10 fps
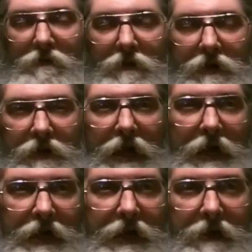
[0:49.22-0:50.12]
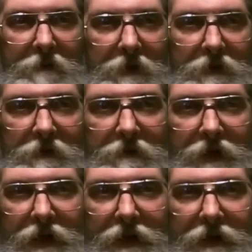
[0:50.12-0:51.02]
1 o'clock in the
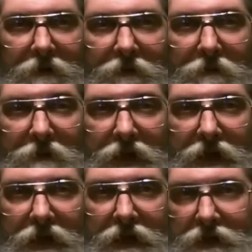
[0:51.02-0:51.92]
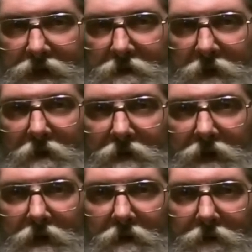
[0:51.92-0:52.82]
afternoon, and for me it's about
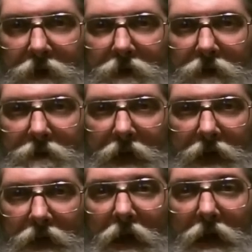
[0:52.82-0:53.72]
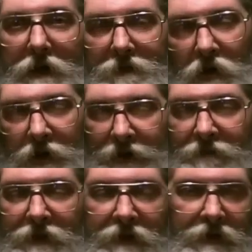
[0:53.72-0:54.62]
the equivalent of 8 o'clock in the morning.
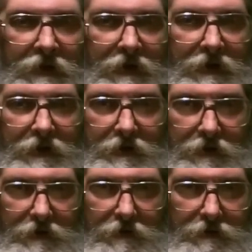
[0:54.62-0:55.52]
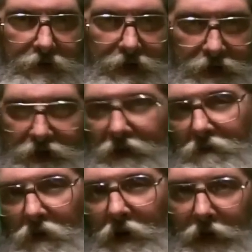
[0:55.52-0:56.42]
So it's
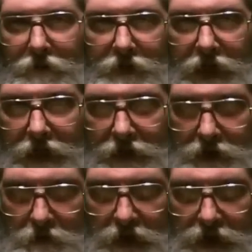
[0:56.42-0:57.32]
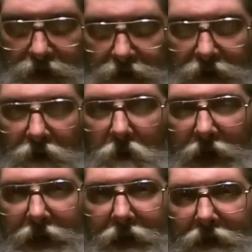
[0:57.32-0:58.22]
still morning, technically speaking, in a
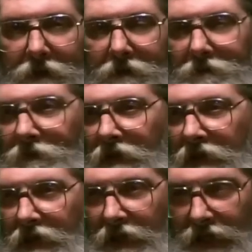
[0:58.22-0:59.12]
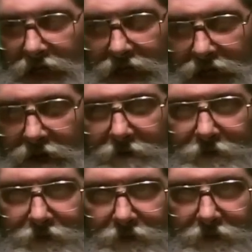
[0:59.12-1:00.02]
way. Anyhow,
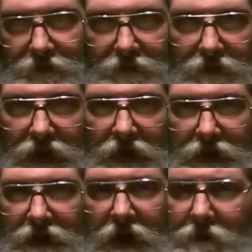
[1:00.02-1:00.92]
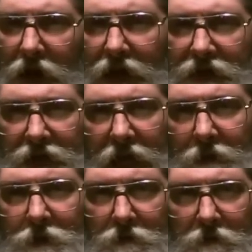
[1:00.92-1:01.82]
you ever had
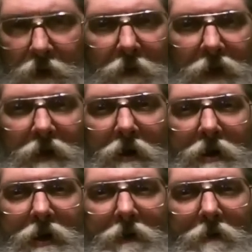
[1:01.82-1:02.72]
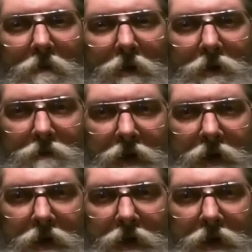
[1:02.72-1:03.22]
times when perfectly ordinary words